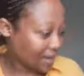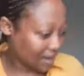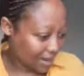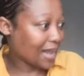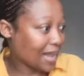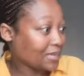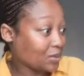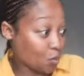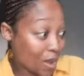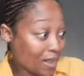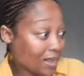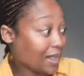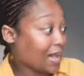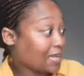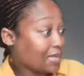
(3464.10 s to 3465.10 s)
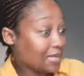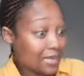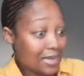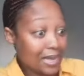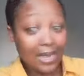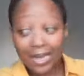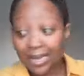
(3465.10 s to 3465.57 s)
class one class,
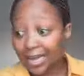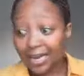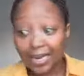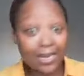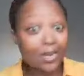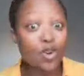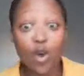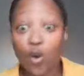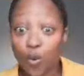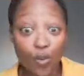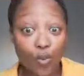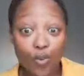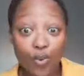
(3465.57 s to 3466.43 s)
then. No.